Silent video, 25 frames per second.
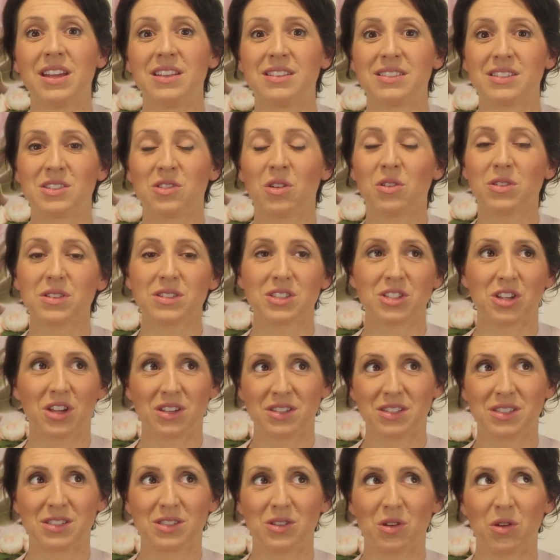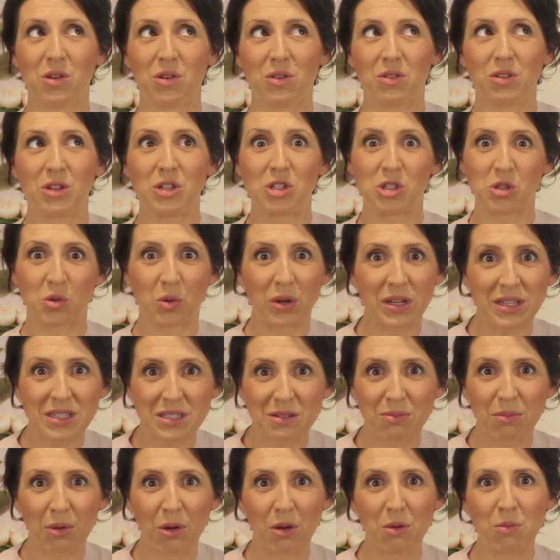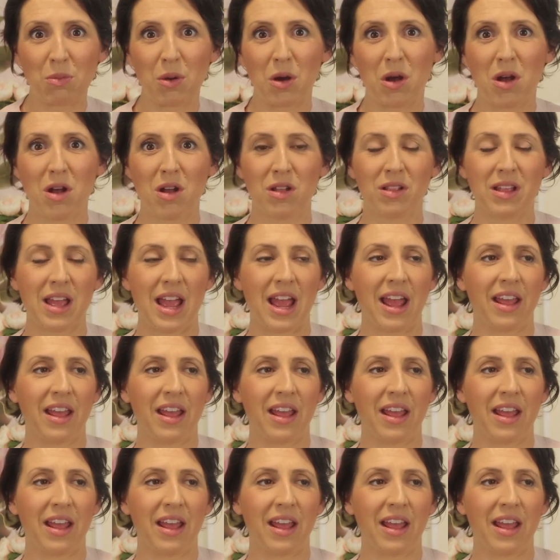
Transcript: is not just so the joints mobile